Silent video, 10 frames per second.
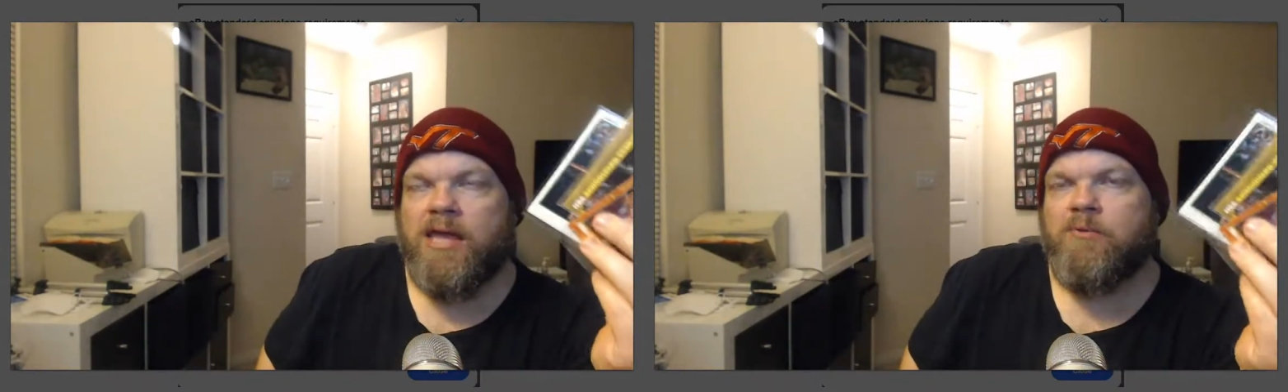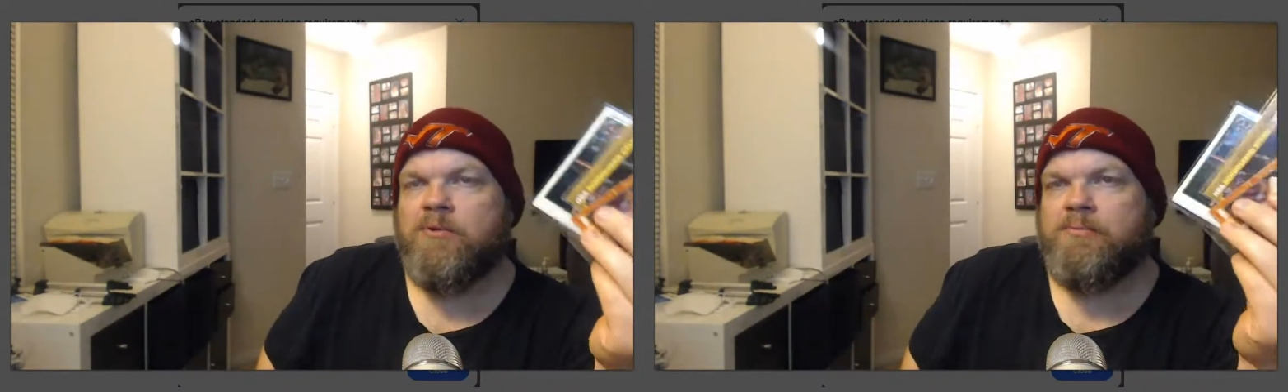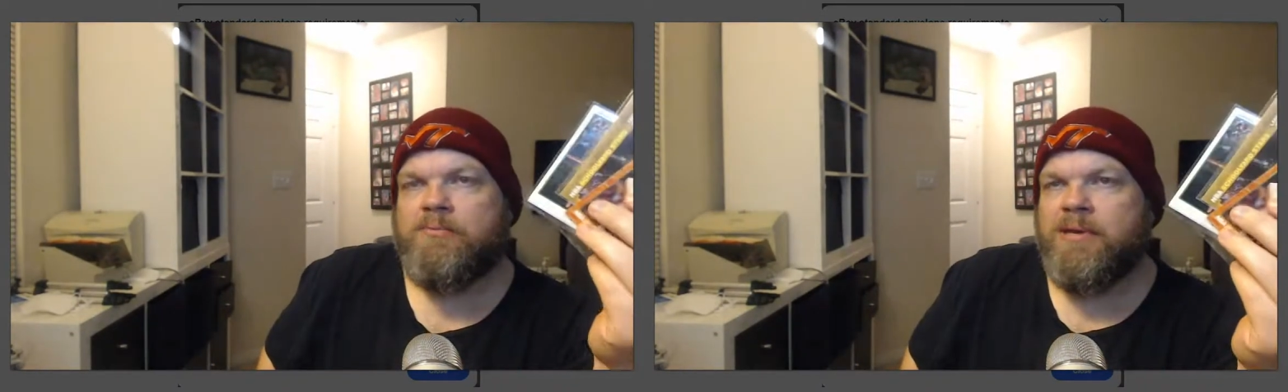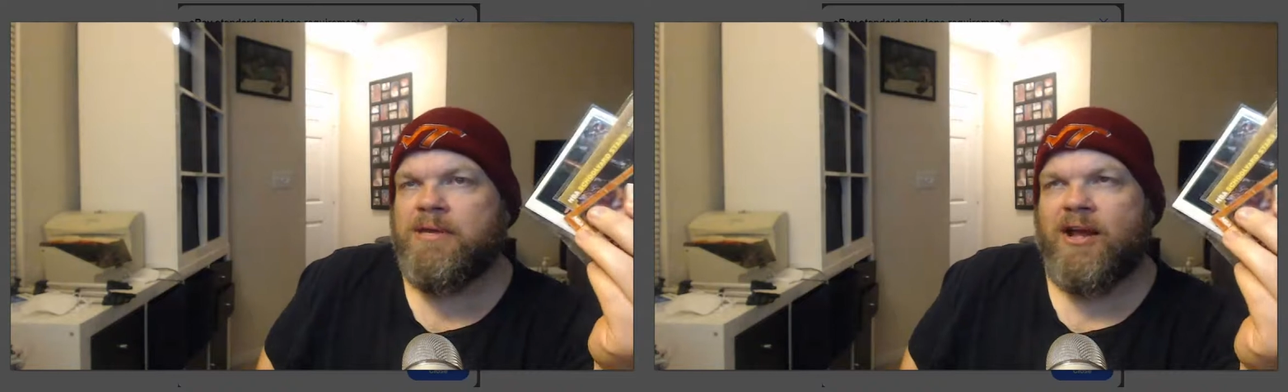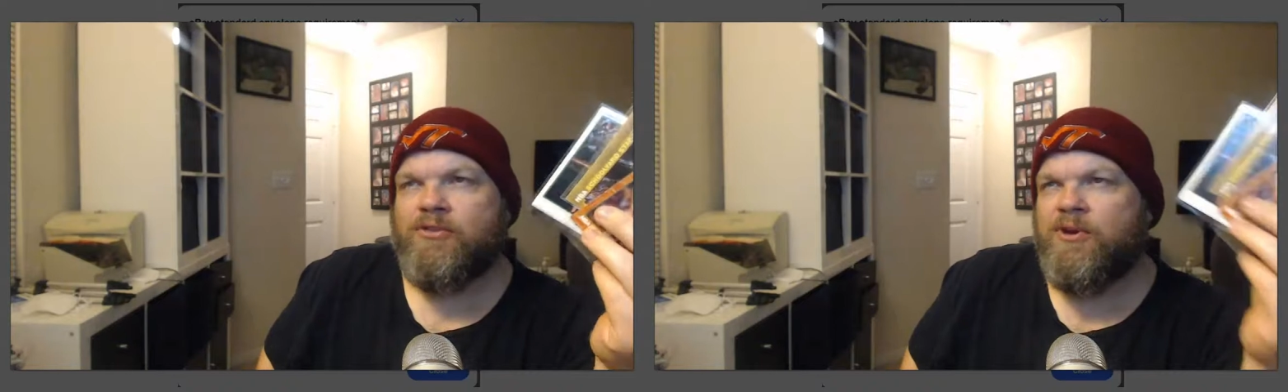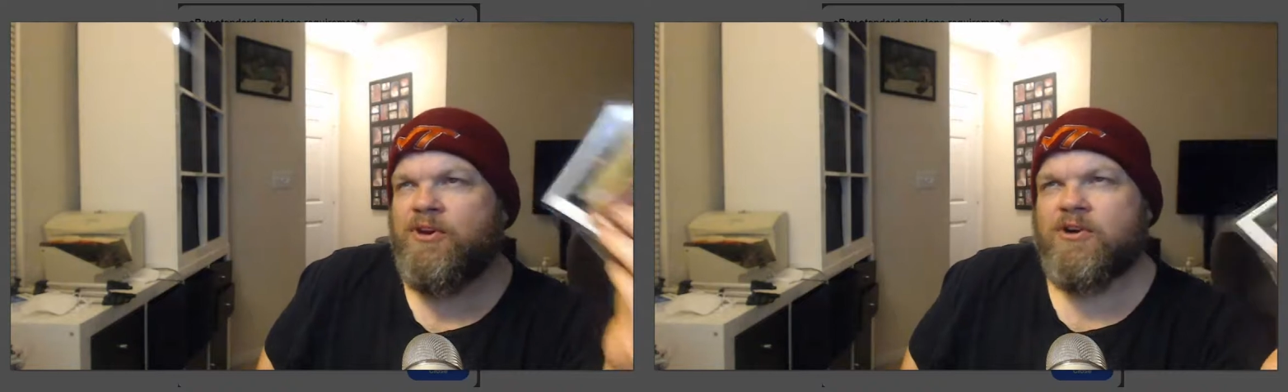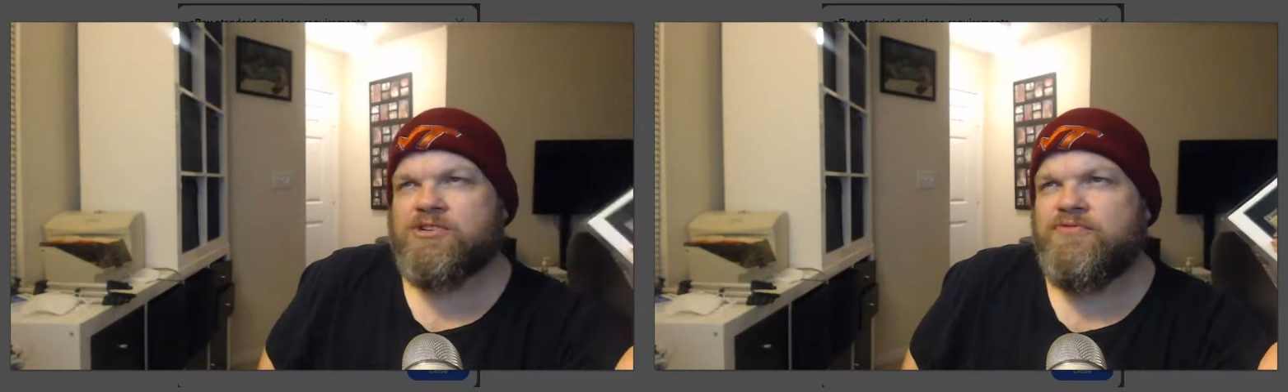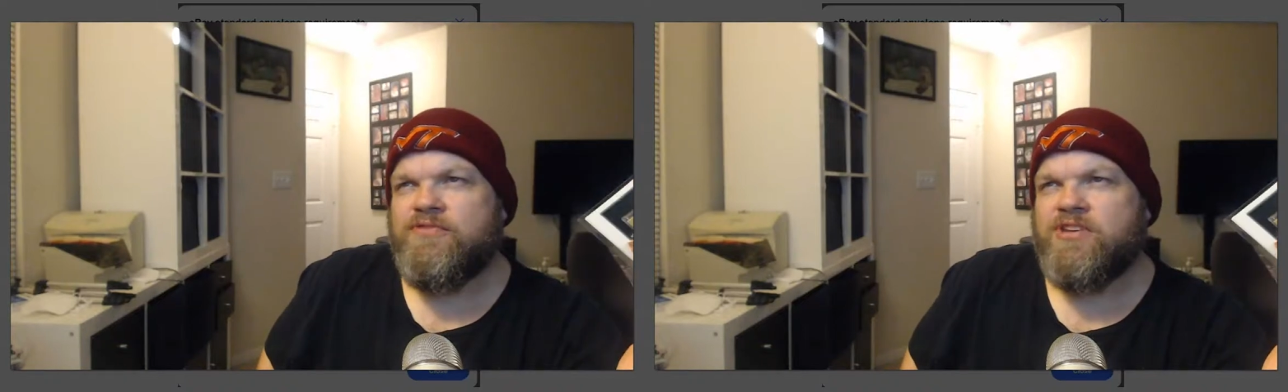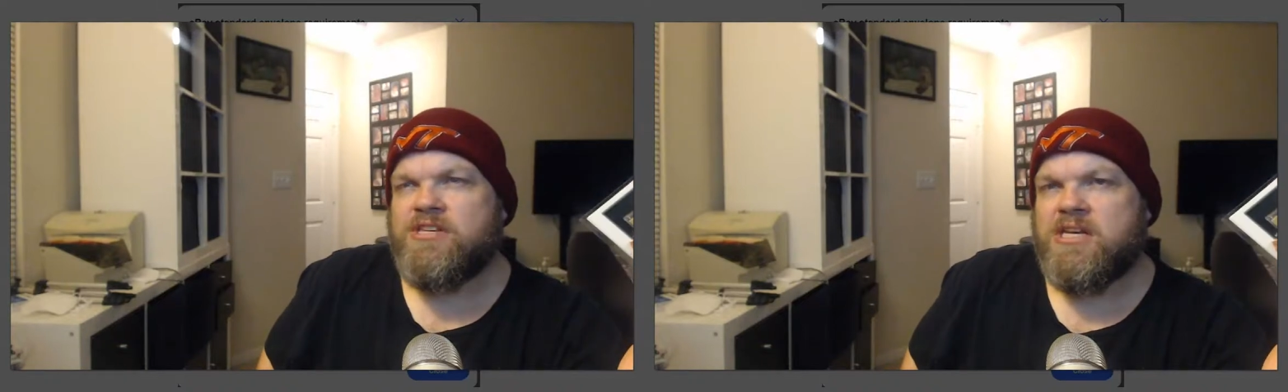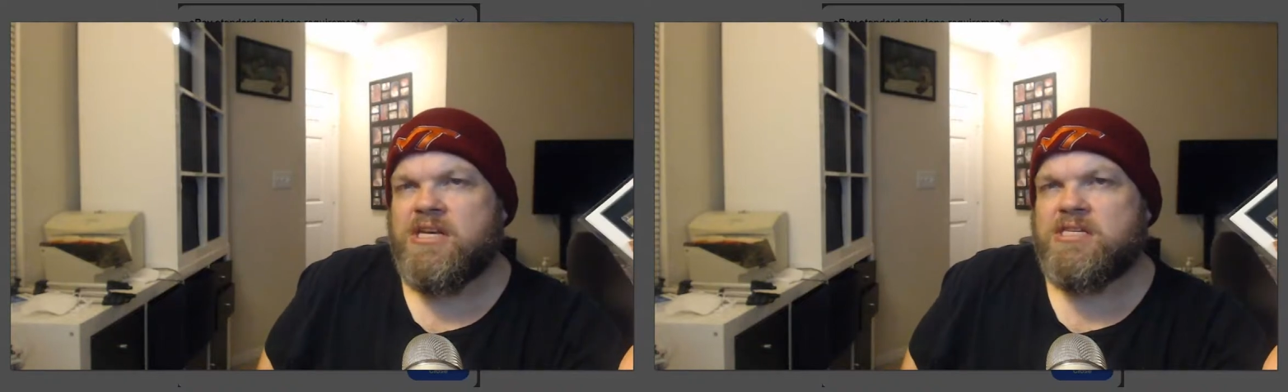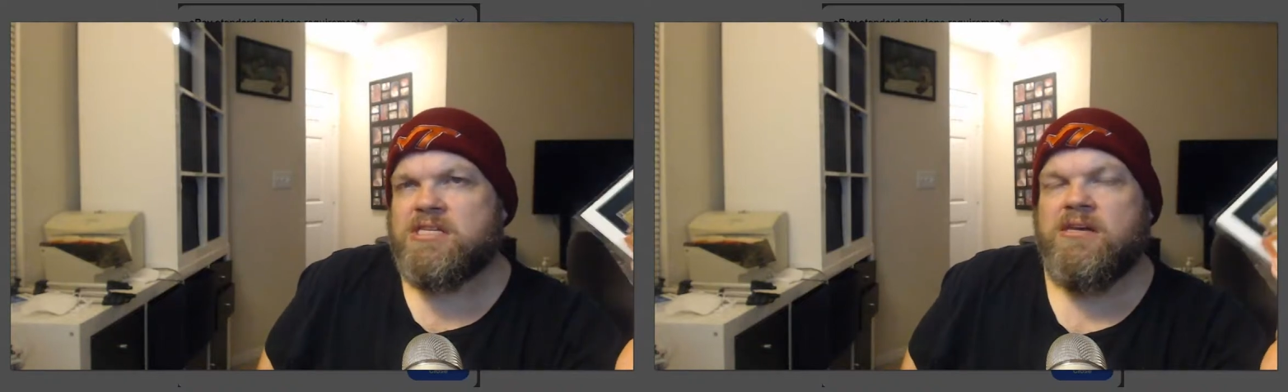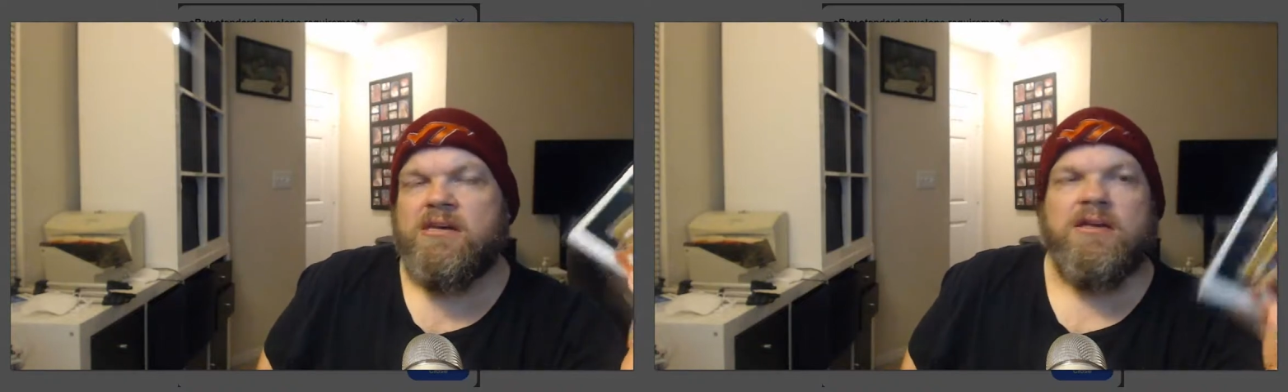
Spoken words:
it would be like $3.50,